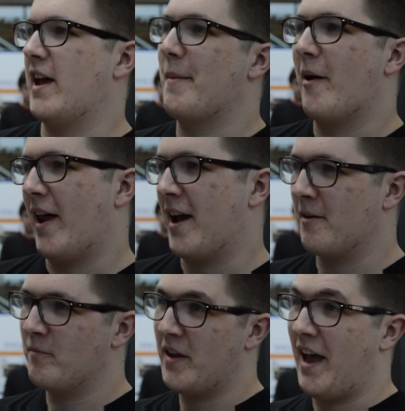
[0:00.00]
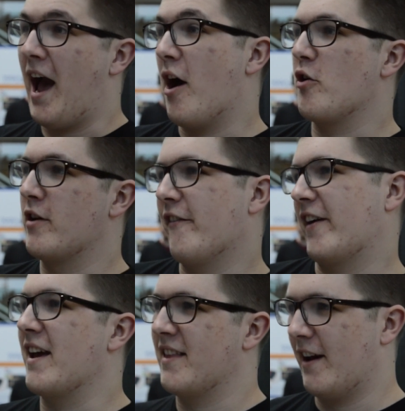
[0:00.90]
about like how you're
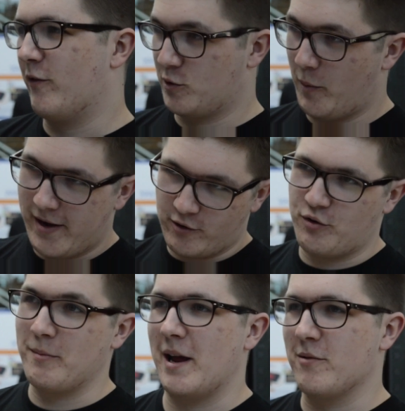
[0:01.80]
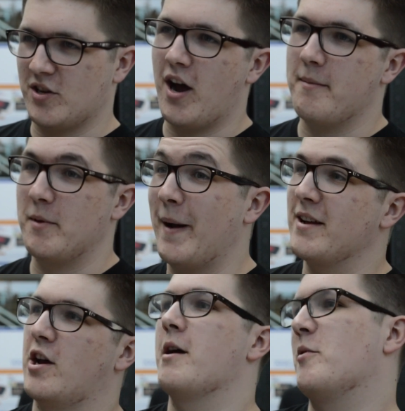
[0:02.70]
navigating the levels and where you can trim down time. The better
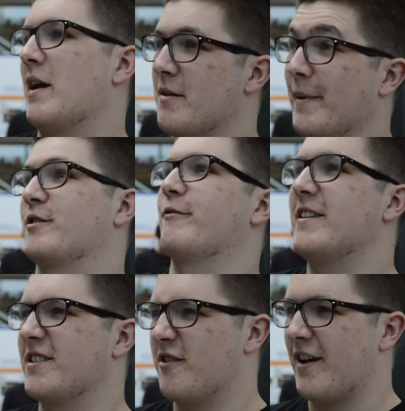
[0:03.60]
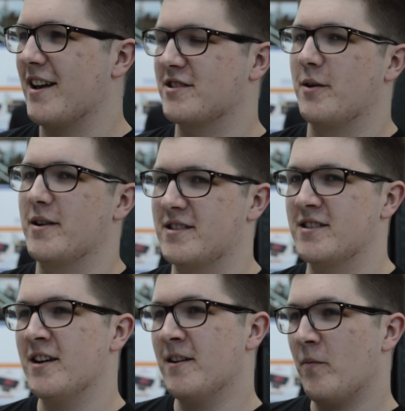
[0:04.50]
time you get, the better rating you get. So
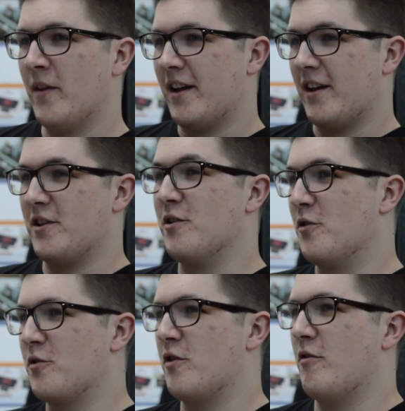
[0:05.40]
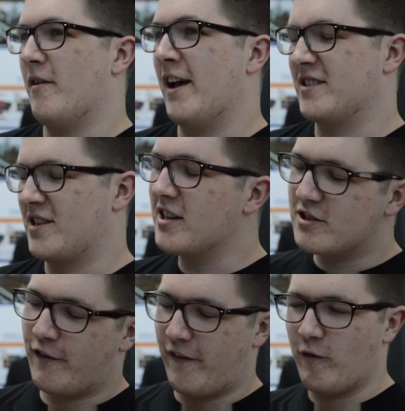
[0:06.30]
it starts
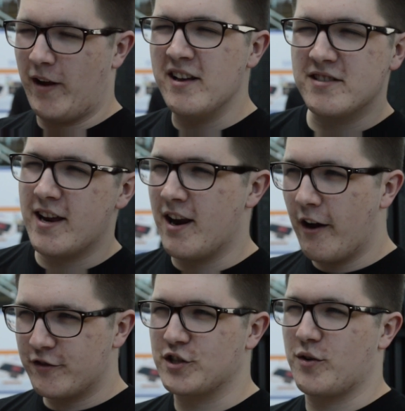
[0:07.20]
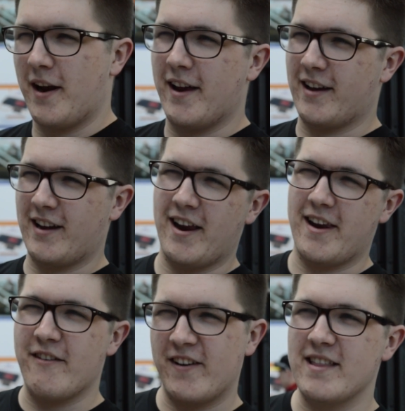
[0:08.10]
off easy enough just trying to kind of
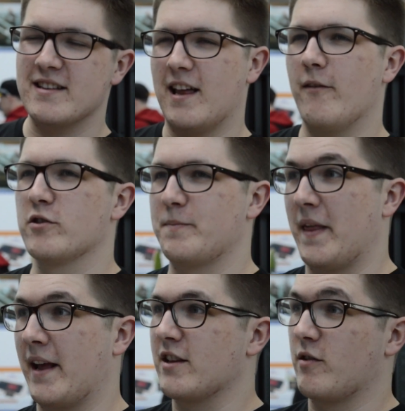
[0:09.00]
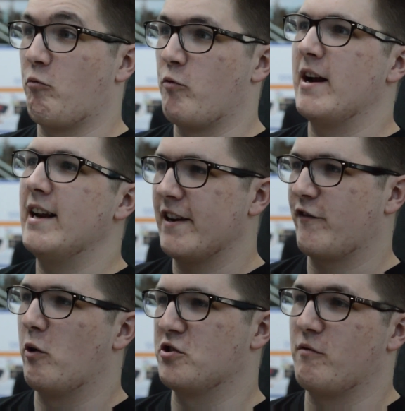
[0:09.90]
navigate these levels, but then it gets really
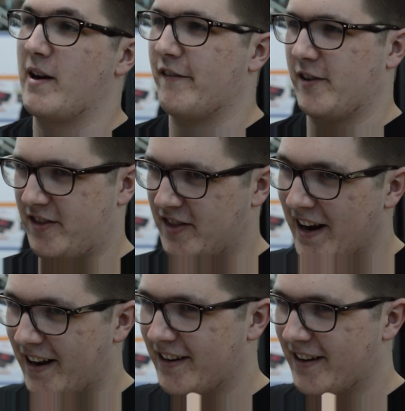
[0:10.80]
difficult. You really have to think